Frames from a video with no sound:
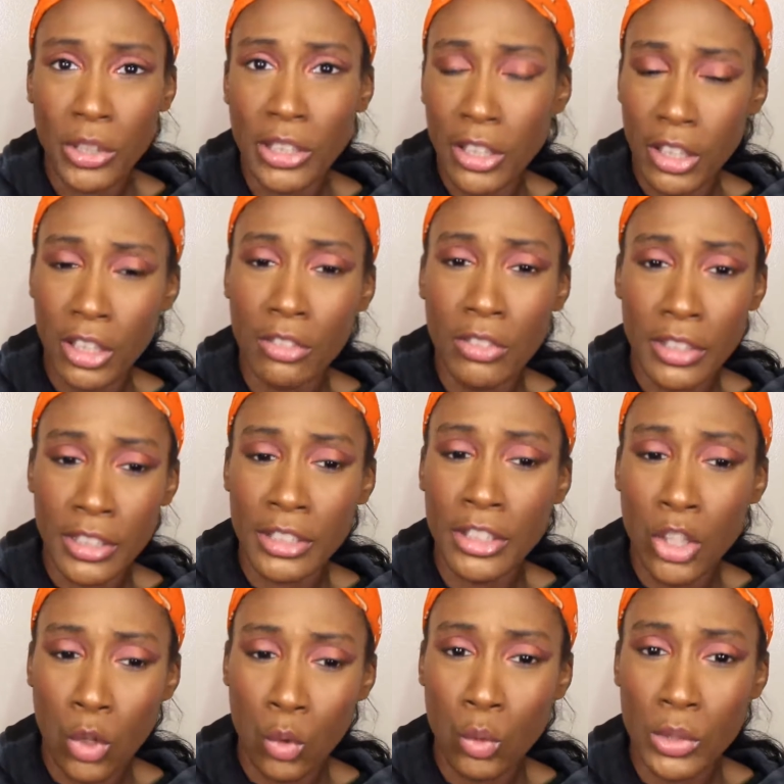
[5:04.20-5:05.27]
and love and
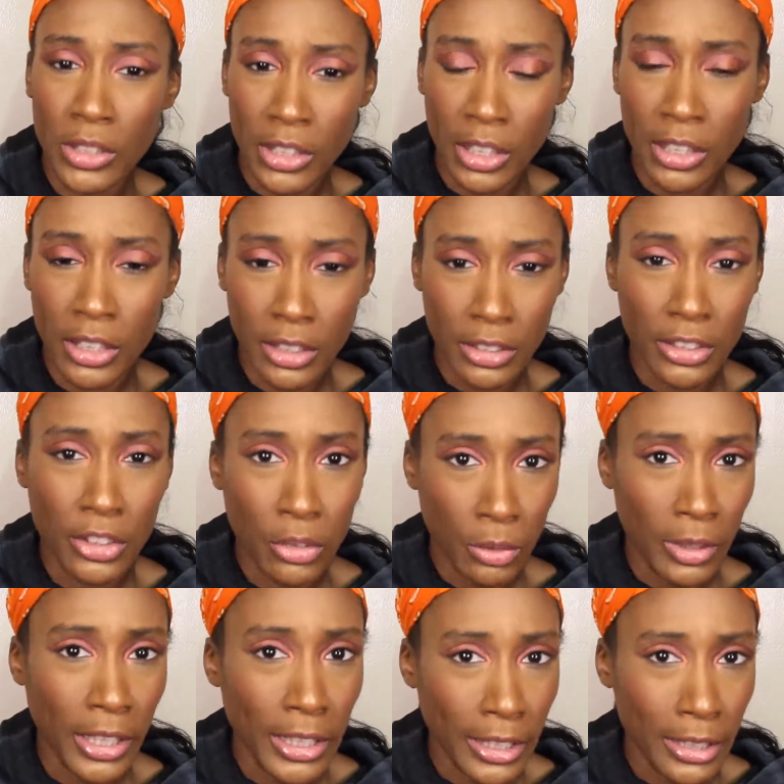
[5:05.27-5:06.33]
know is gonna, you
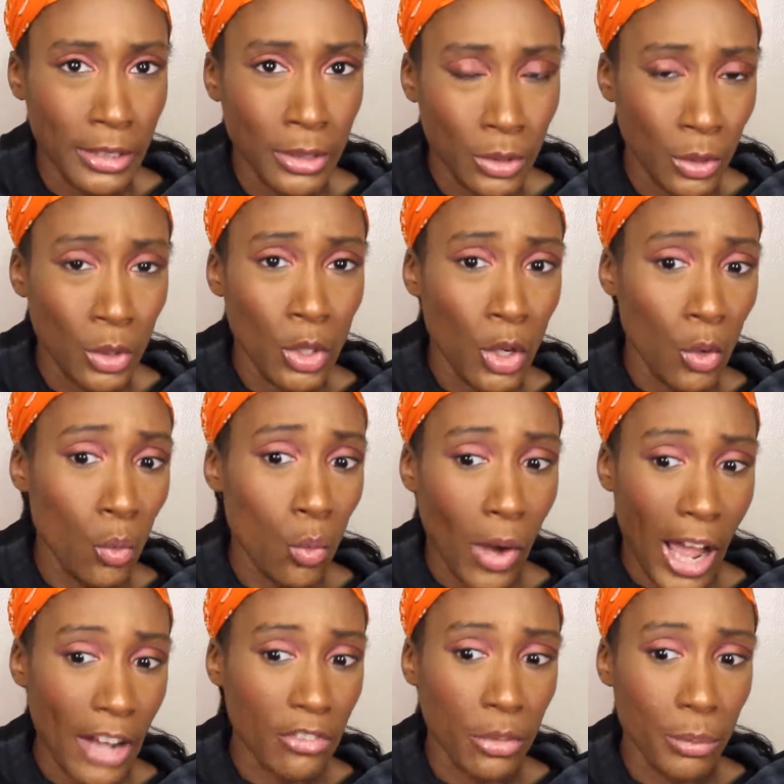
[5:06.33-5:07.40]
know, like
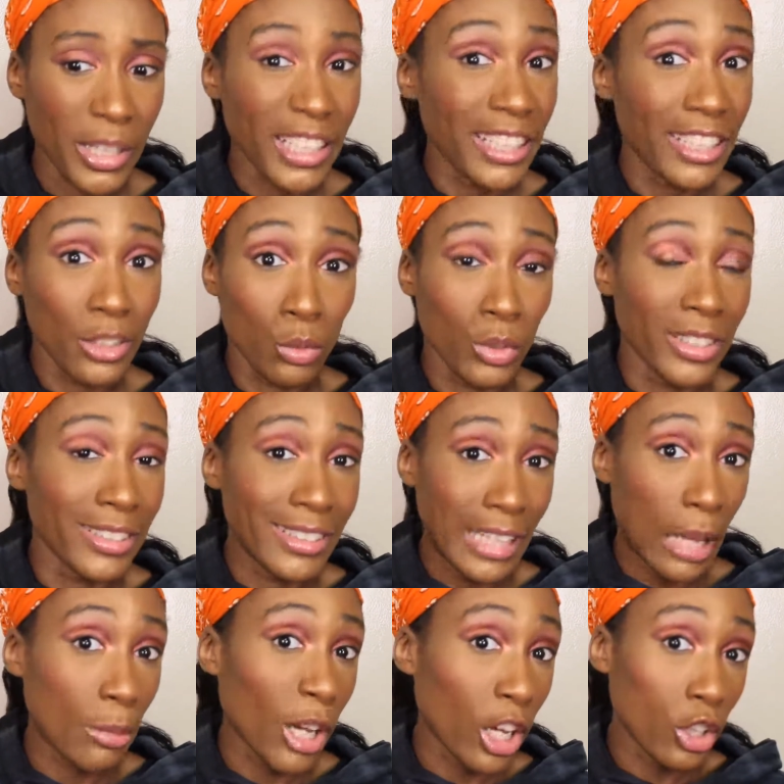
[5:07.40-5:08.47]
ride for me because we're the
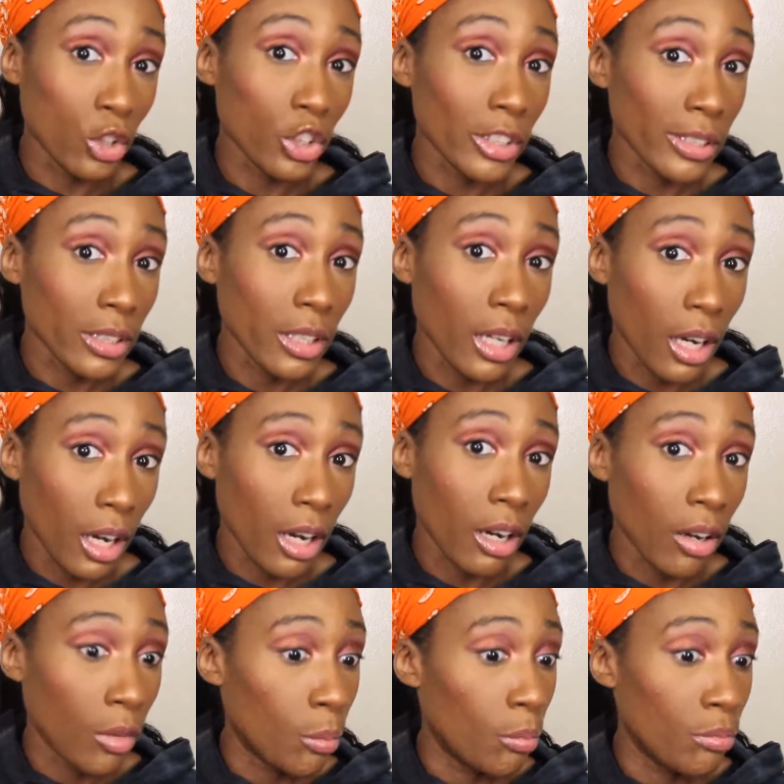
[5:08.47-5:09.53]
same color.
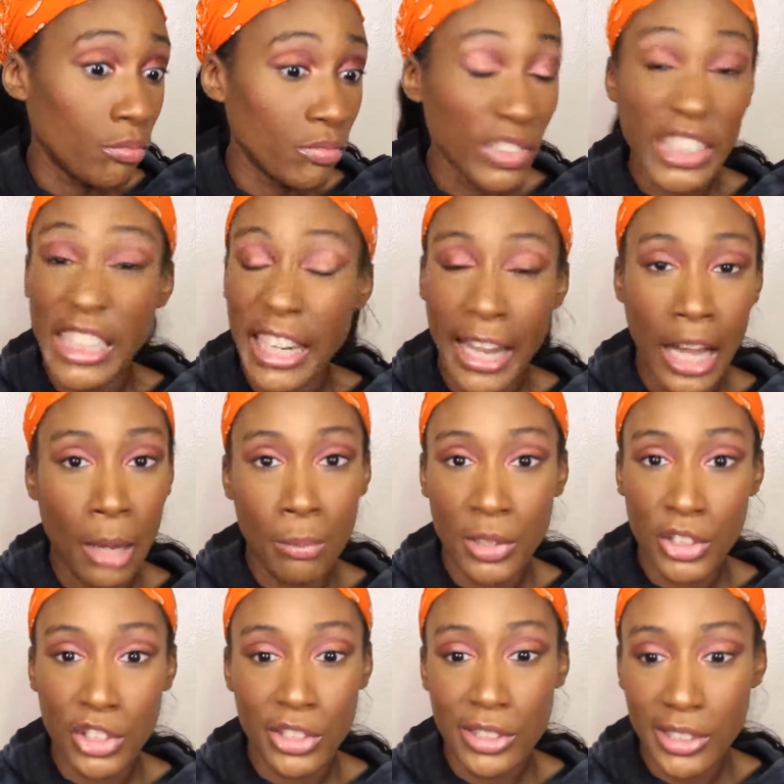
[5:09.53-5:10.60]
Yeah, I'm
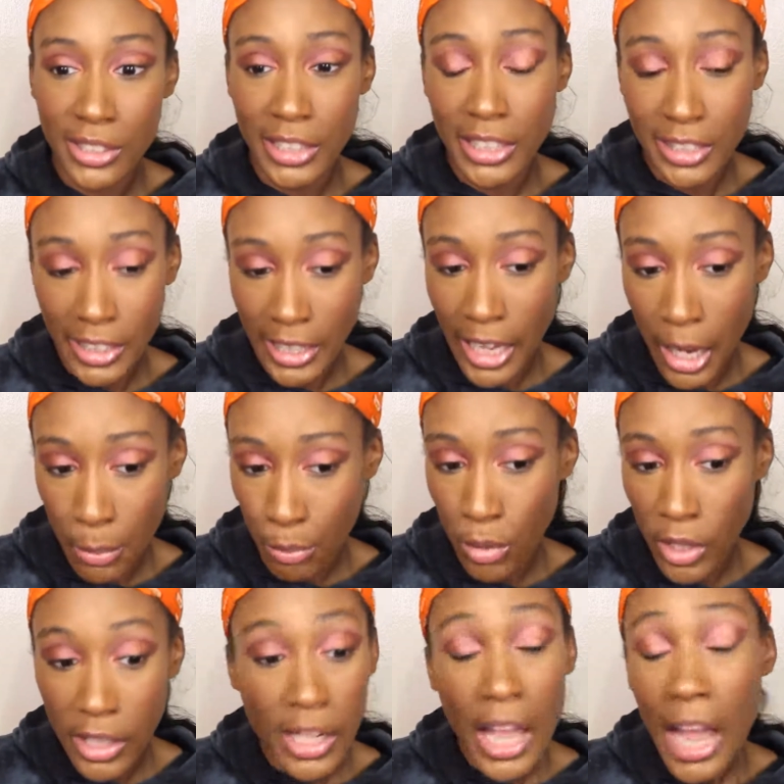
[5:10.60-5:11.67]
gonna just stick to that. But